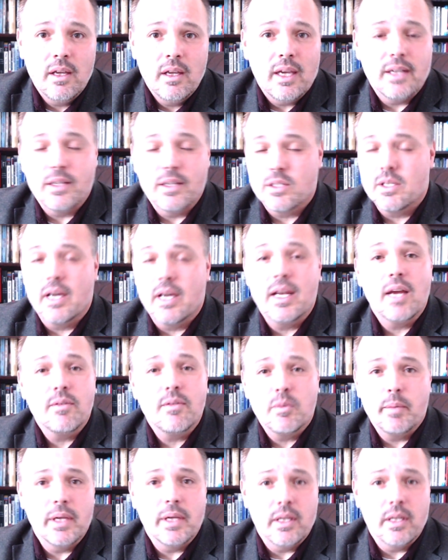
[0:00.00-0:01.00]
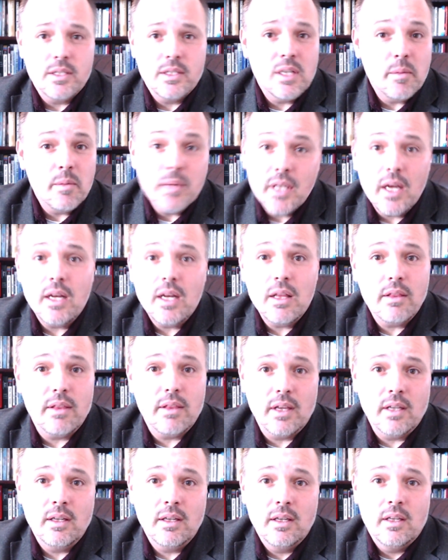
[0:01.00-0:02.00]
It does not have to be an intimidating
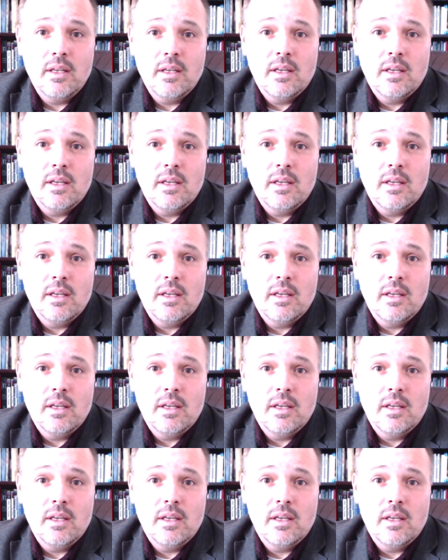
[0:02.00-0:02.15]
thing,